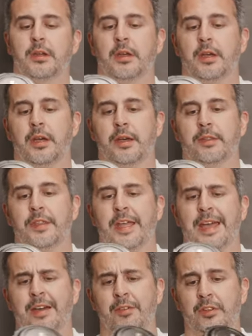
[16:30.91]
They
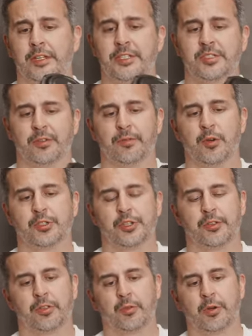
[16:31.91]
have at least a
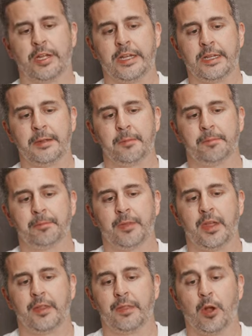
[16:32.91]
version 3.
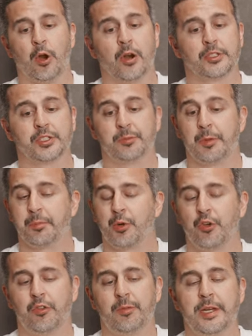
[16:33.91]
There are some
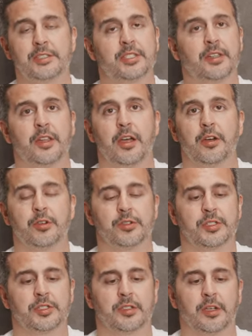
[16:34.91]
improvements in those.